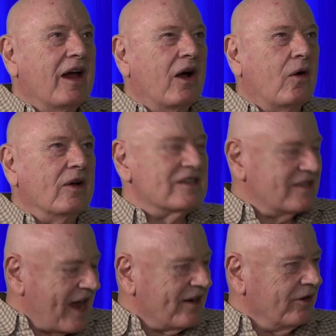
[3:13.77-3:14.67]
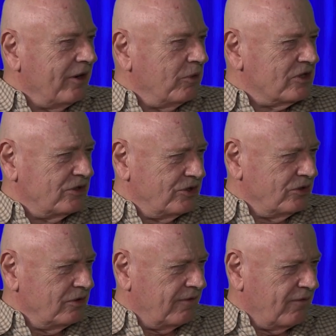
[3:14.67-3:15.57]
on Saturday, which is
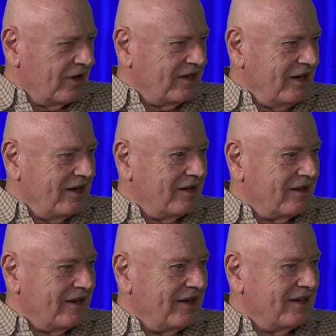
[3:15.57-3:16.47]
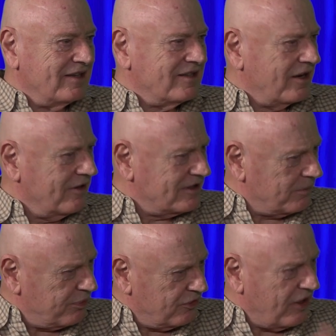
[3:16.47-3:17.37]
June the 14th, is there is a
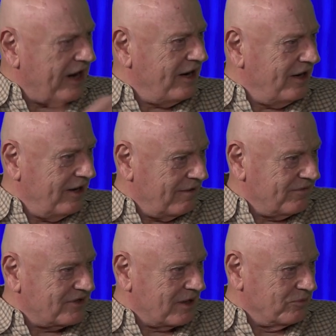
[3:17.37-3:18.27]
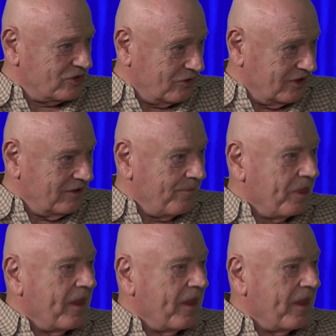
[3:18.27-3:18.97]
parade of some sort,